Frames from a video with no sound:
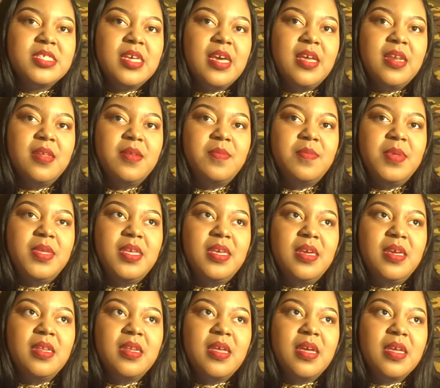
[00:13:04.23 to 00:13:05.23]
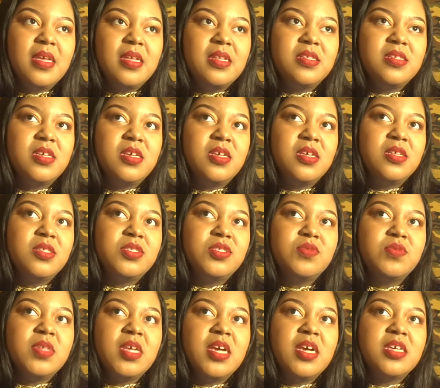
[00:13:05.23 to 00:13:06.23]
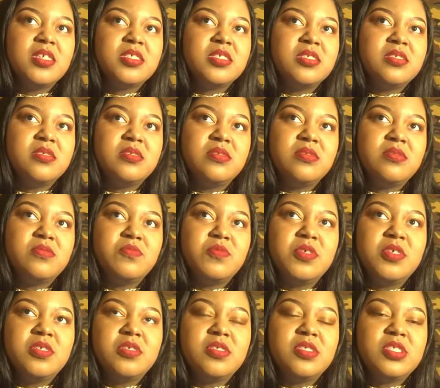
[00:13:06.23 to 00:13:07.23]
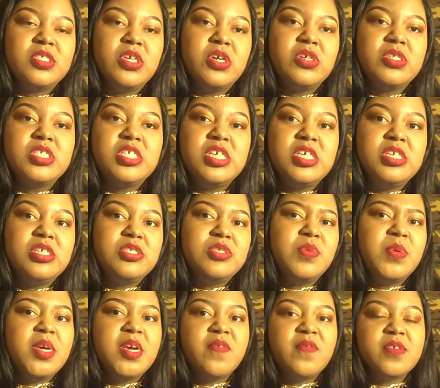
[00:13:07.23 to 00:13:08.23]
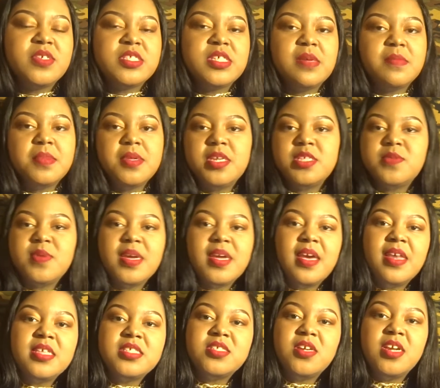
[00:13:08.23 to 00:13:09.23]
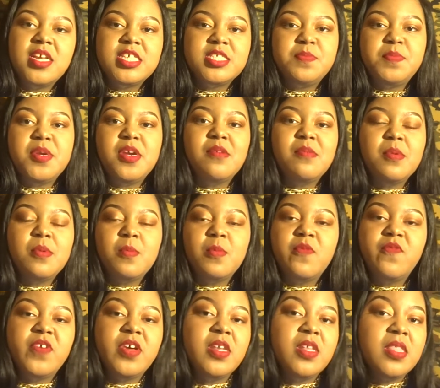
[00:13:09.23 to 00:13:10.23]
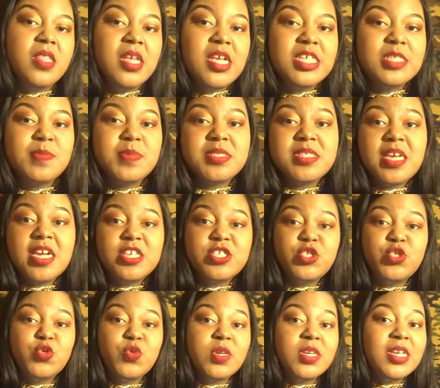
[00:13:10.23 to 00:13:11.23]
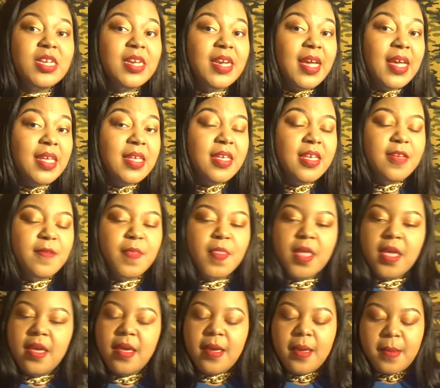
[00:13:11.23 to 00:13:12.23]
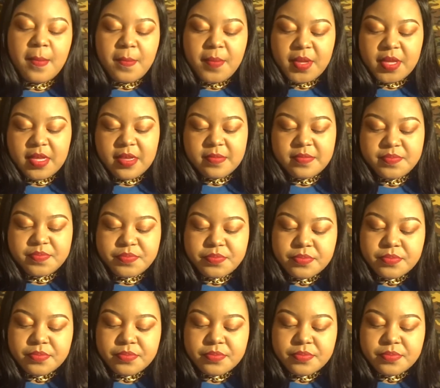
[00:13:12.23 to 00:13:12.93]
kind of began like in 2000 what 12 or something. That's why I kind of started experimenting with other things besides Jordan and Nike. But